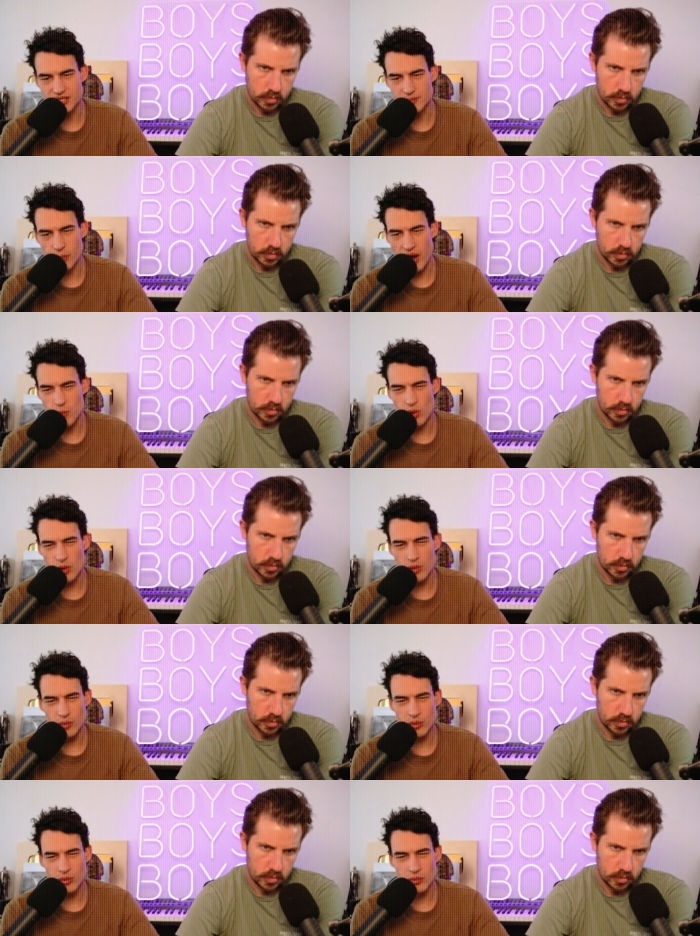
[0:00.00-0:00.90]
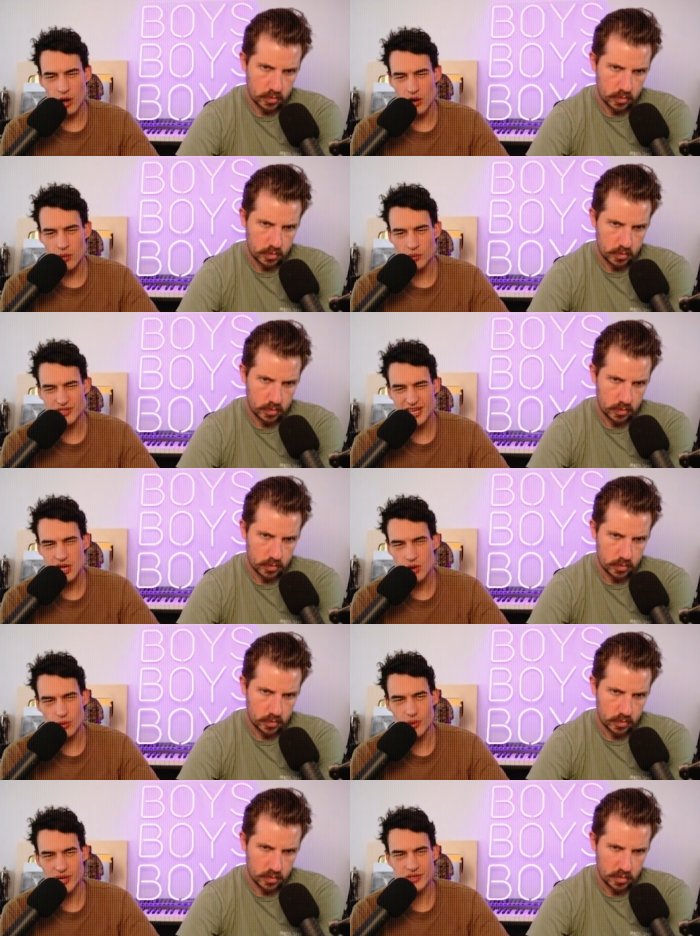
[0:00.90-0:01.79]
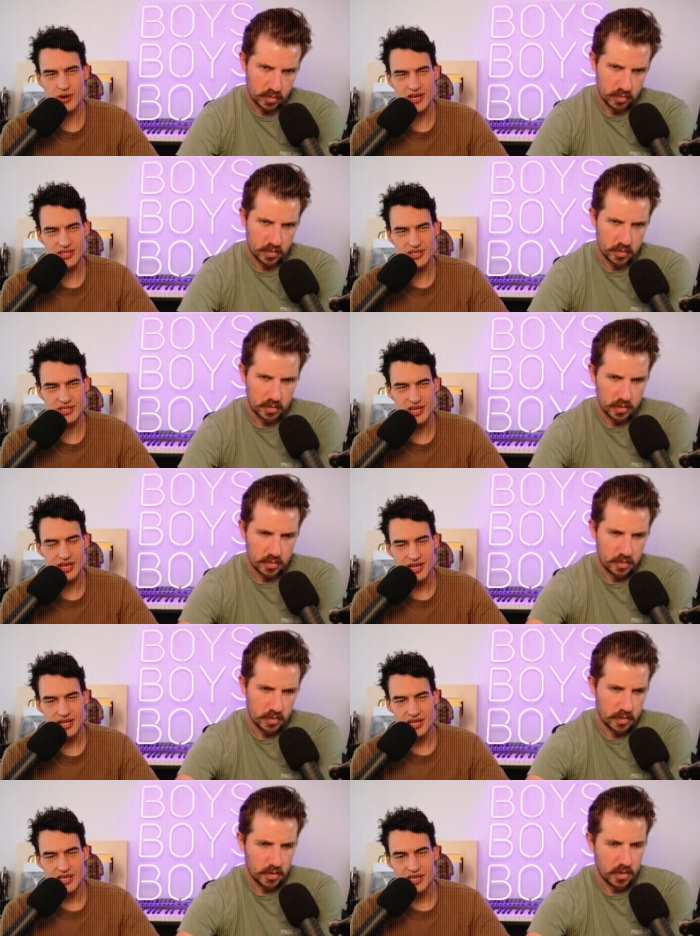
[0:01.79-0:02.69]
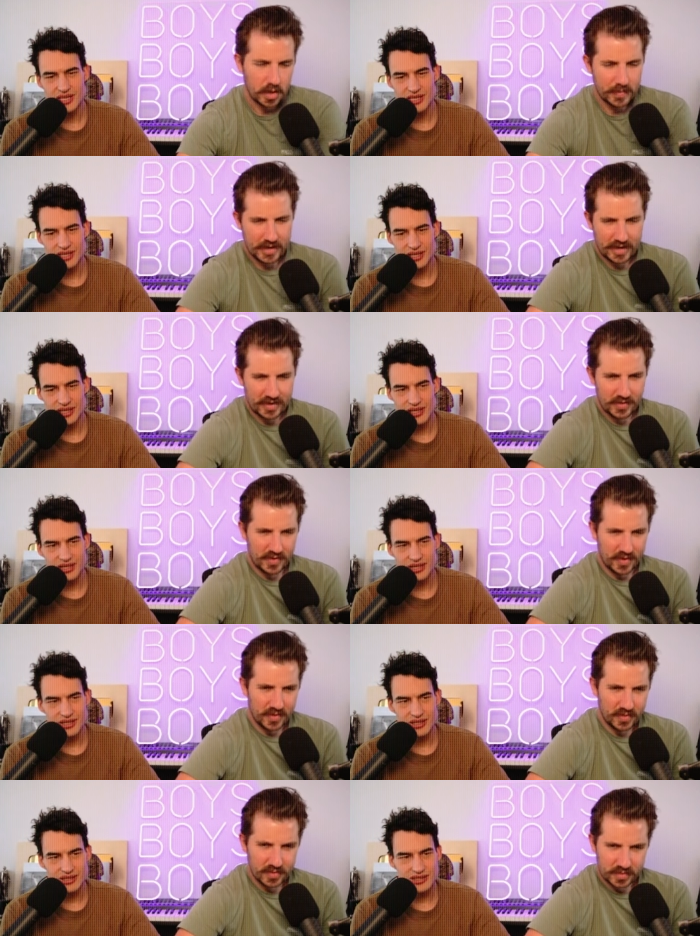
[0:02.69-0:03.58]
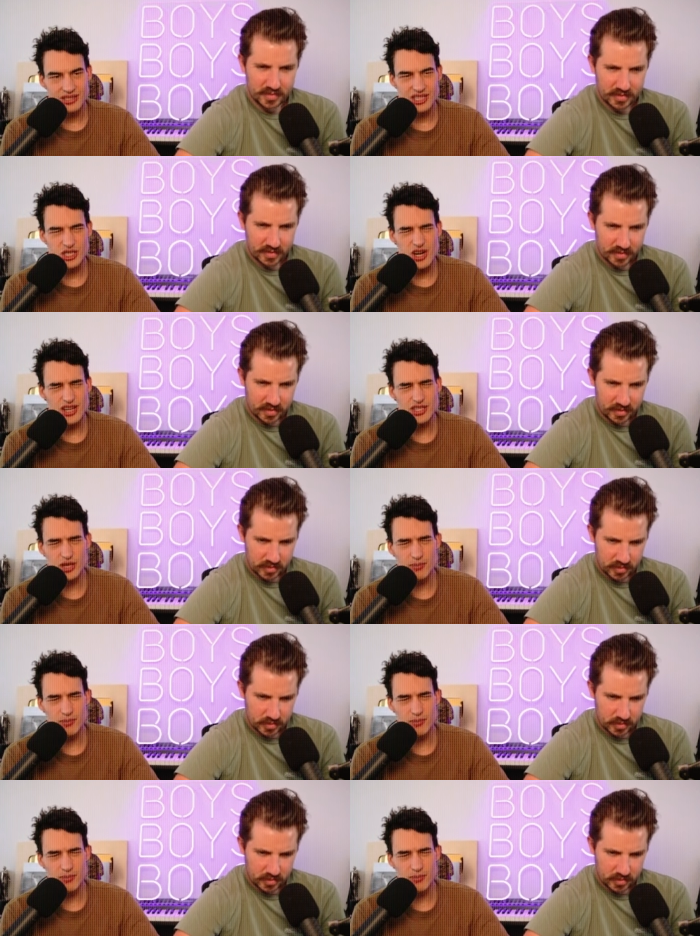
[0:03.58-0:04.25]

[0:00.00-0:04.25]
Speaker 1: brainwash, right? Wasn't he always racist? I mean, who knows? Didn't he try to stop